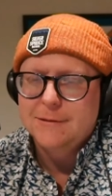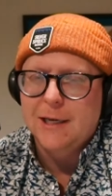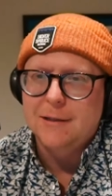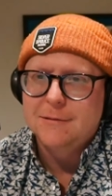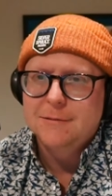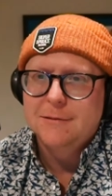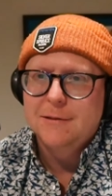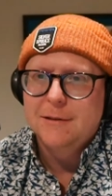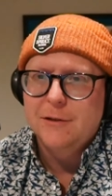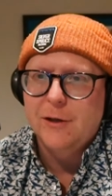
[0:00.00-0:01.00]
Yeah.
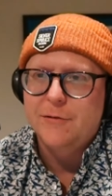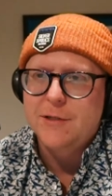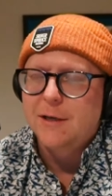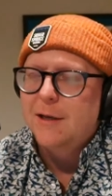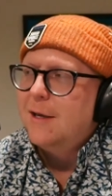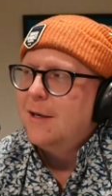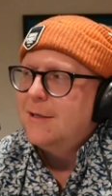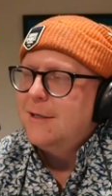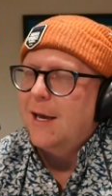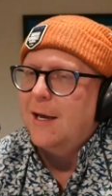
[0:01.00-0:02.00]
You have to
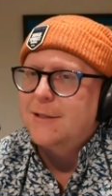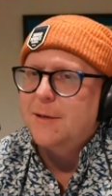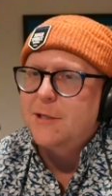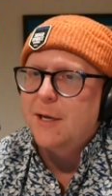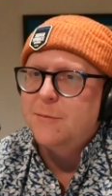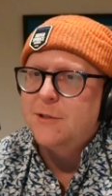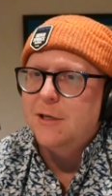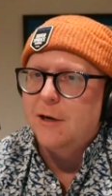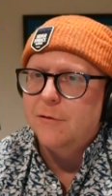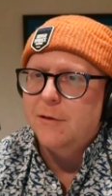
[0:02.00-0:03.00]
yeah, sometimes,
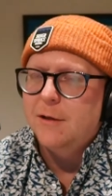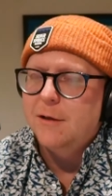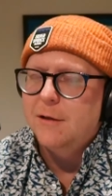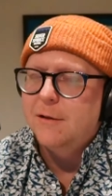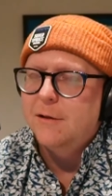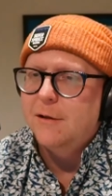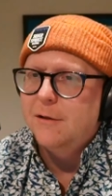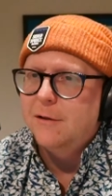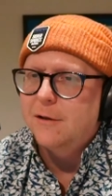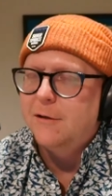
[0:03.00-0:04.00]
you know, the
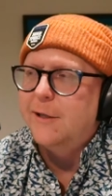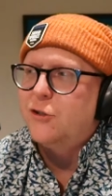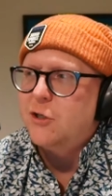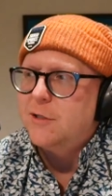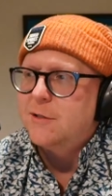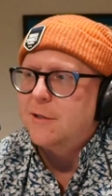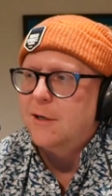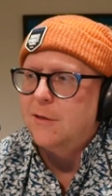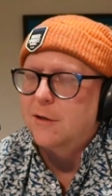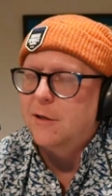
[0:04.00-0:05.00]
the the glitches
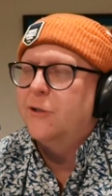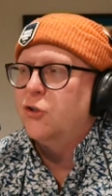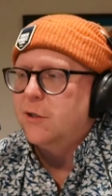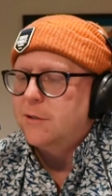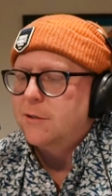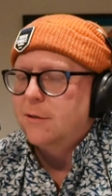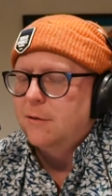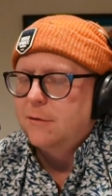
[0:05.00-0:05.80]
in the glitches.